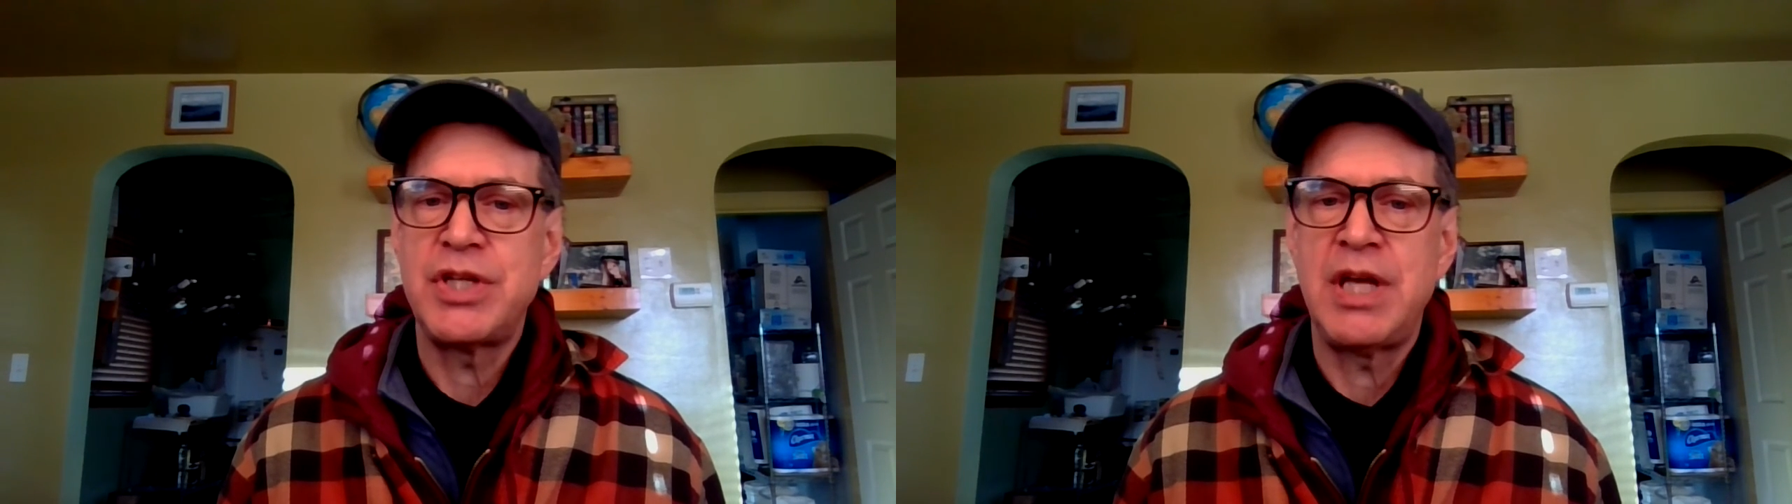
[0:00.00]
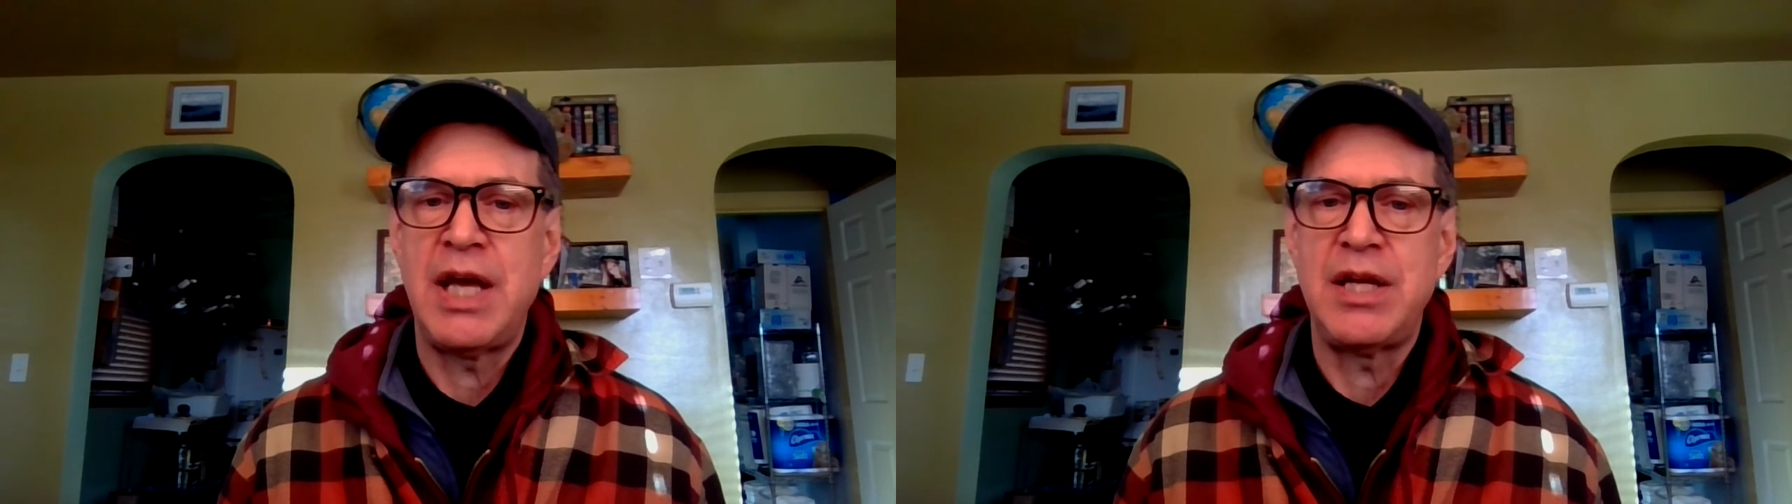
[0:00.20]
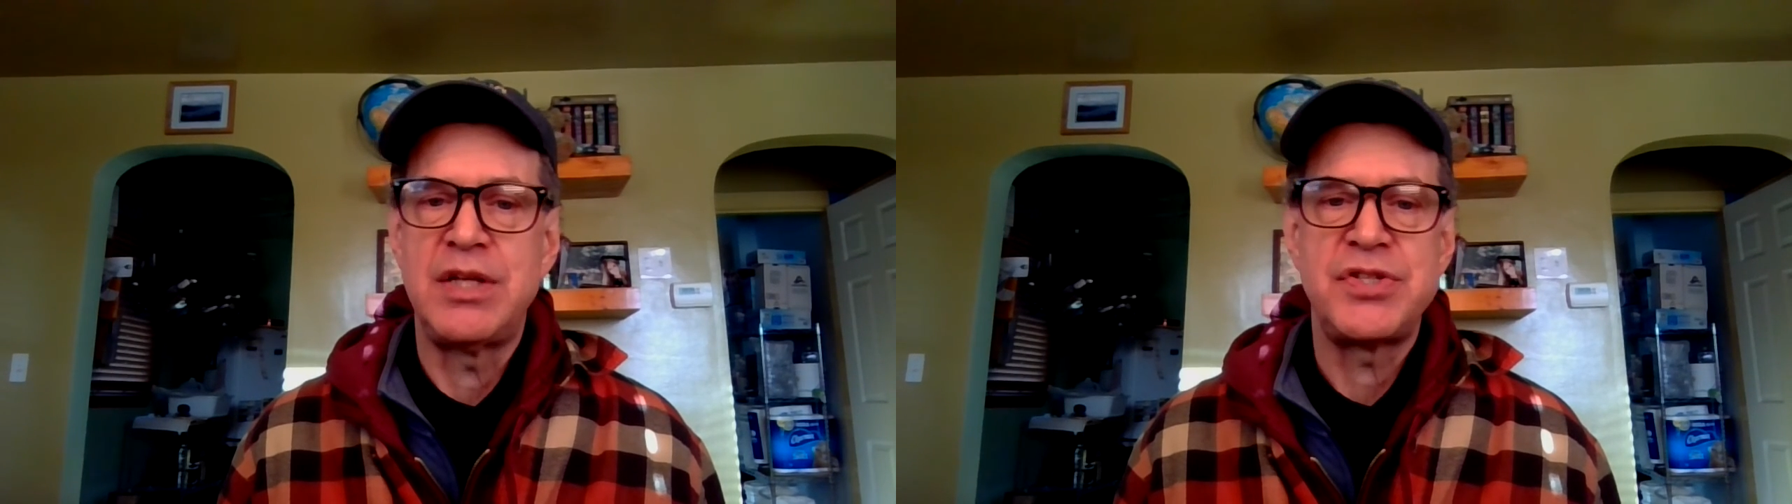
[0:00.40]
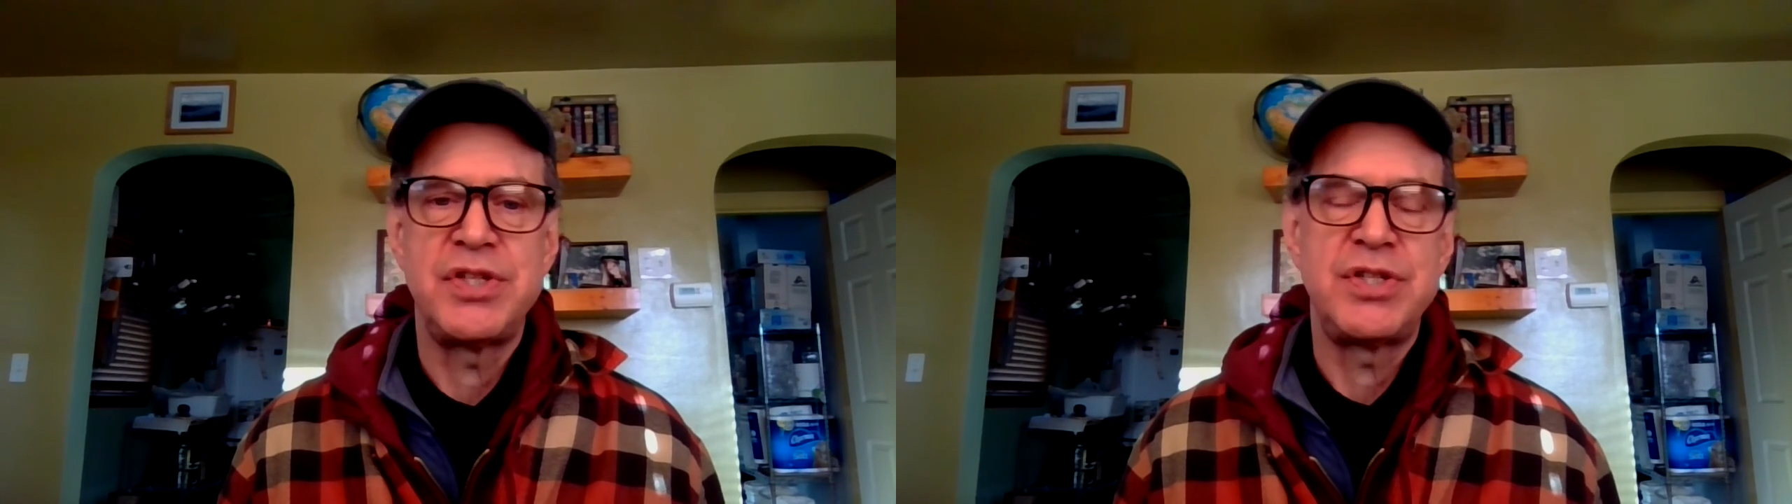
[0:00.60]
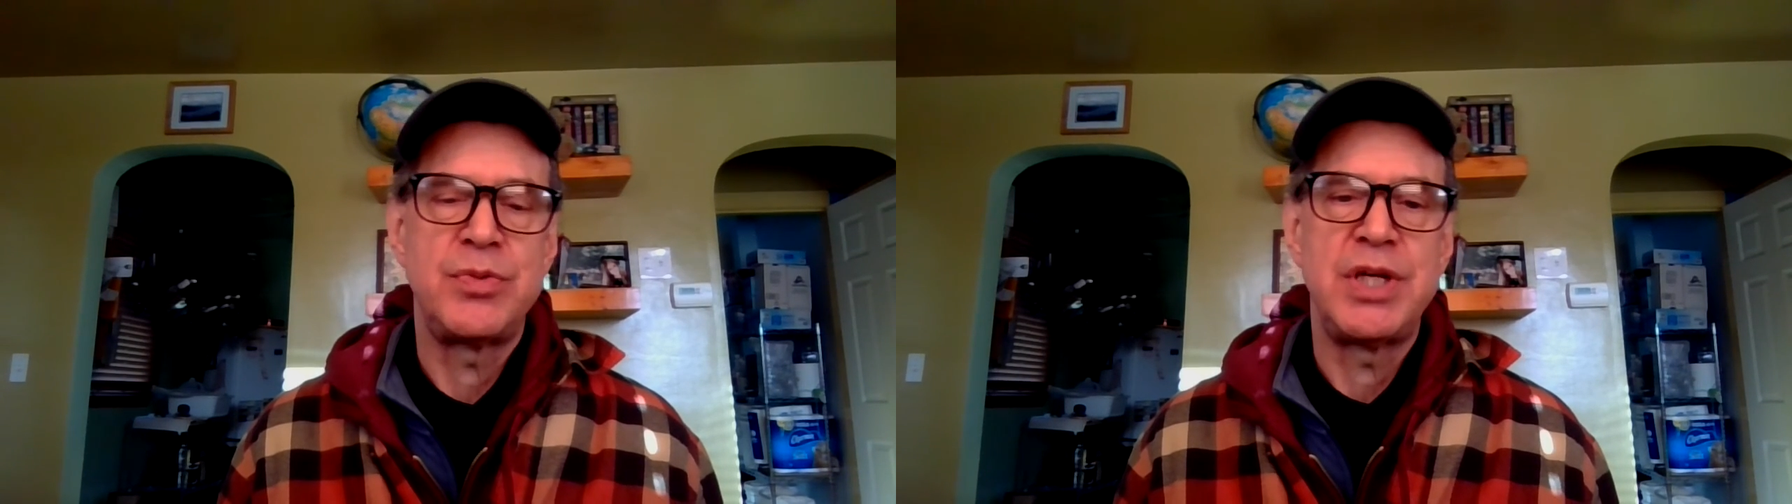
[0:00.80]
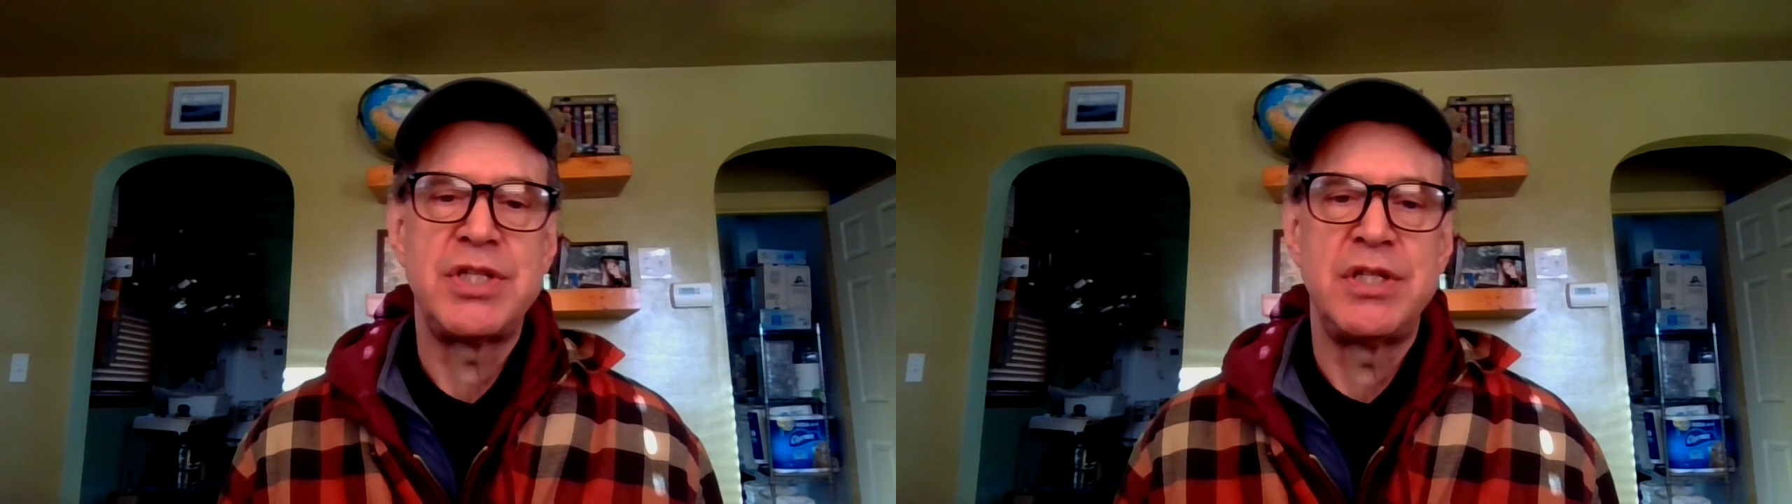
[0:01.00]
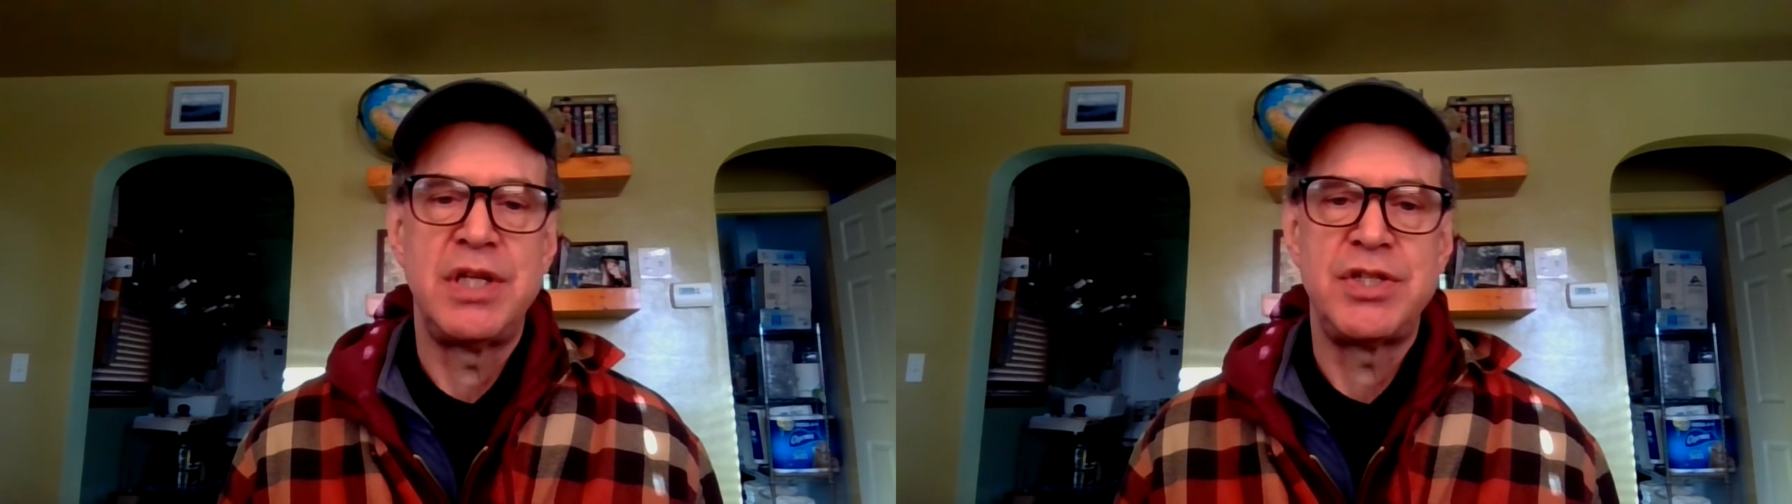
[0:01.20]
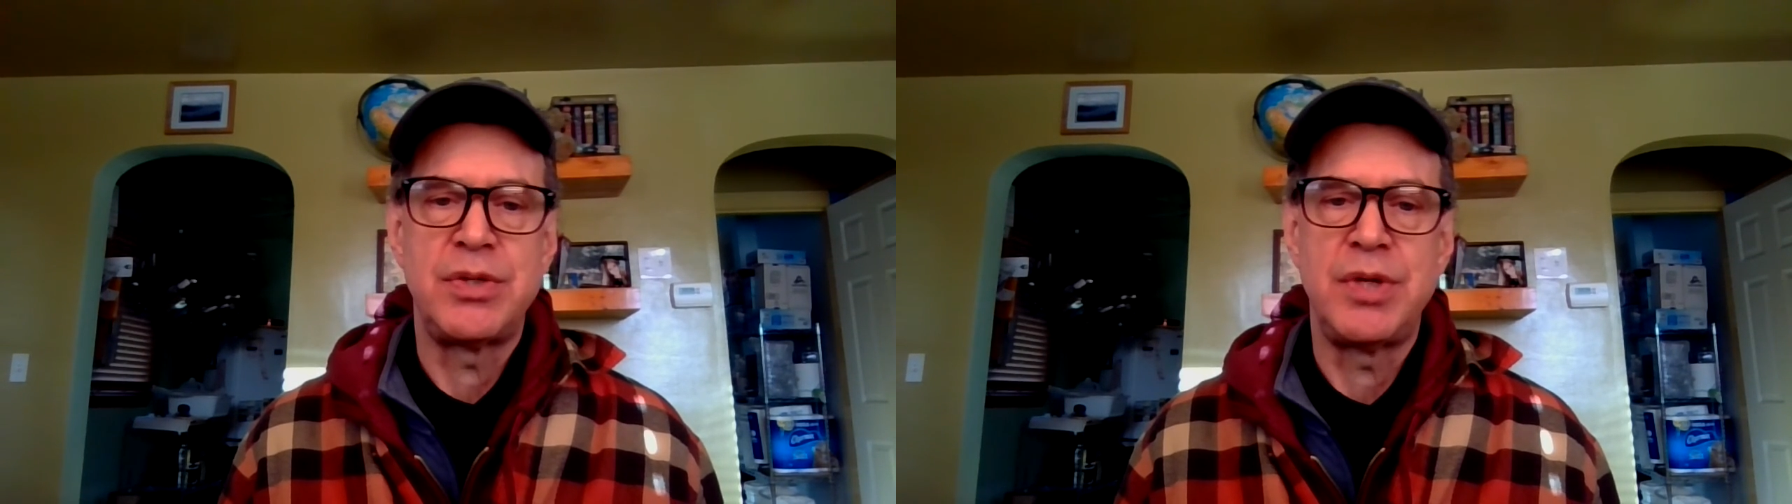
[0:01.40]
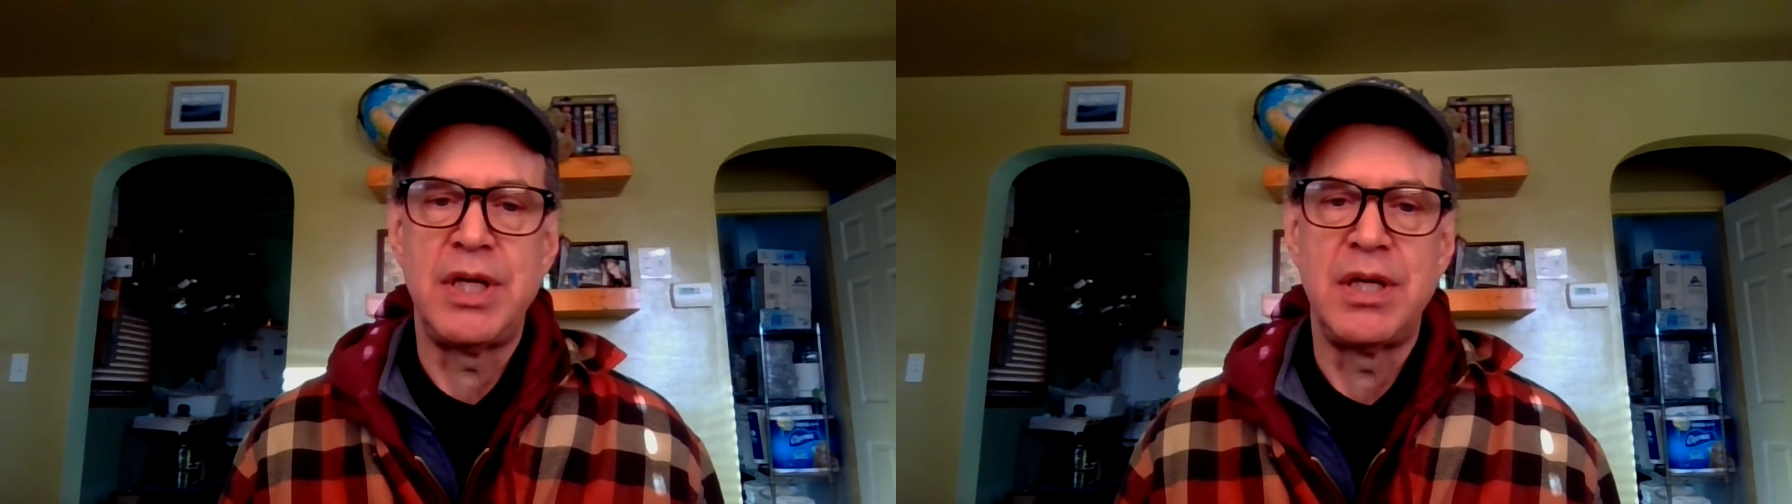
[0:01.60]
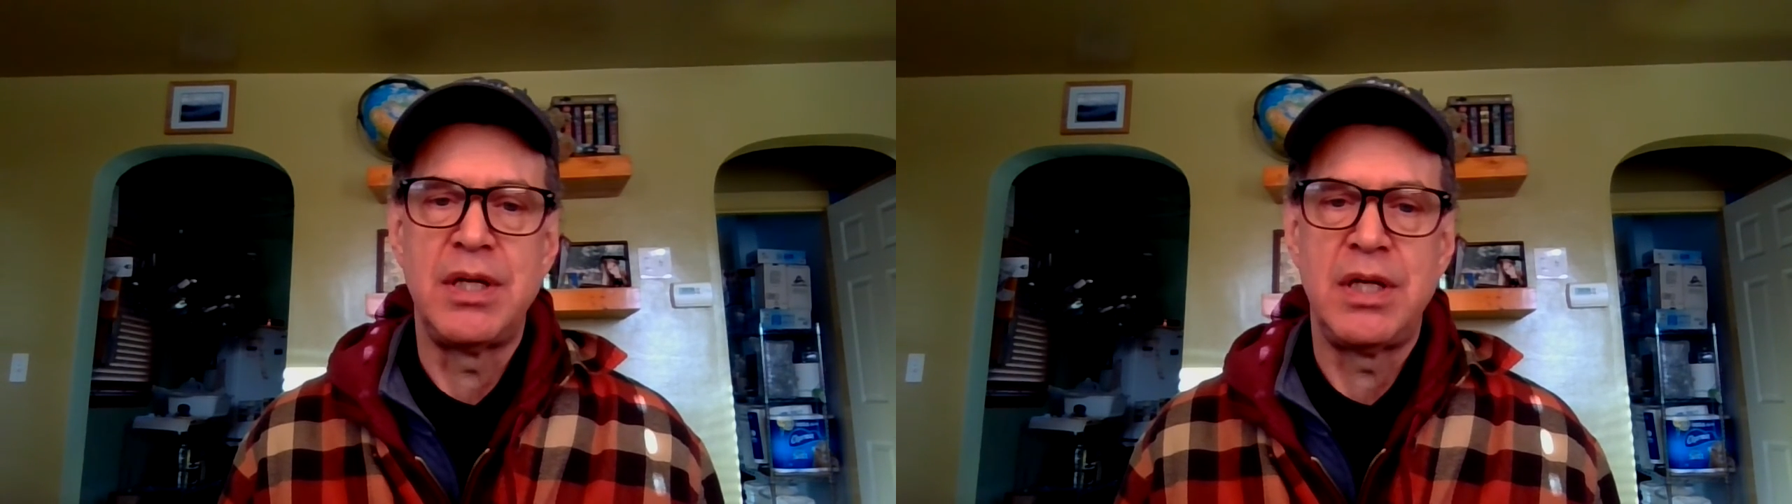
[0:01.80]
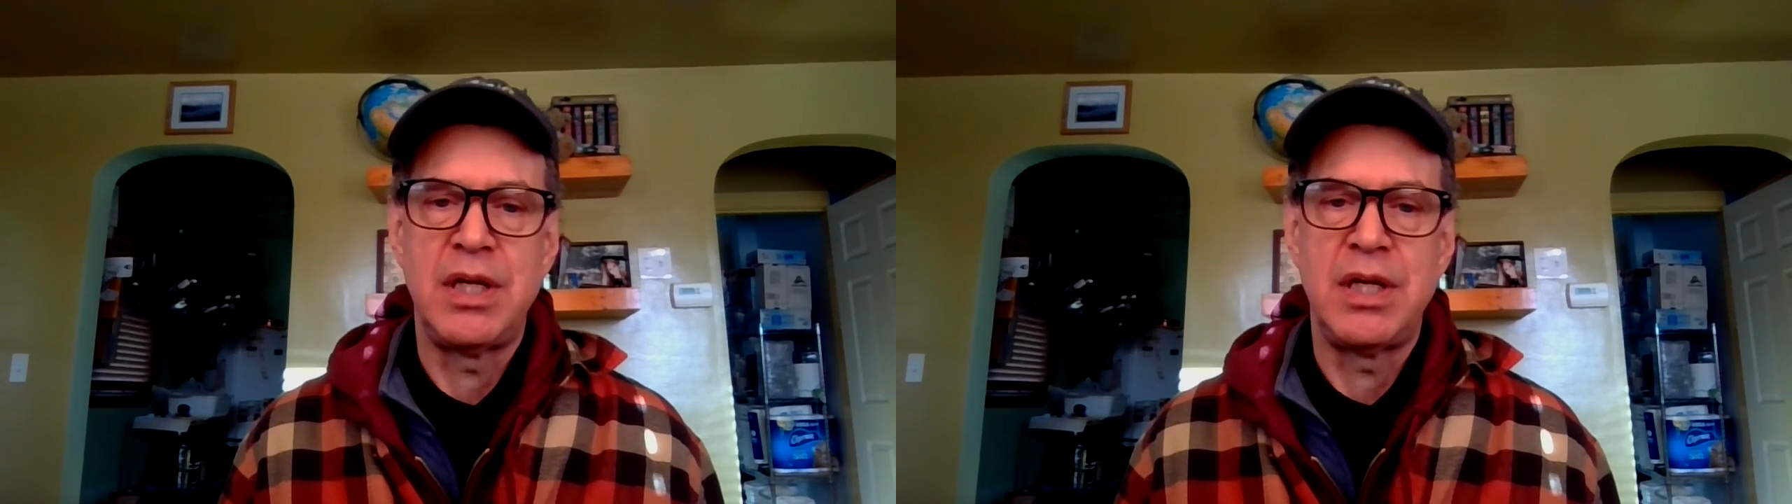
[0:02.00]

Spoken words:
can in the situation that you're in,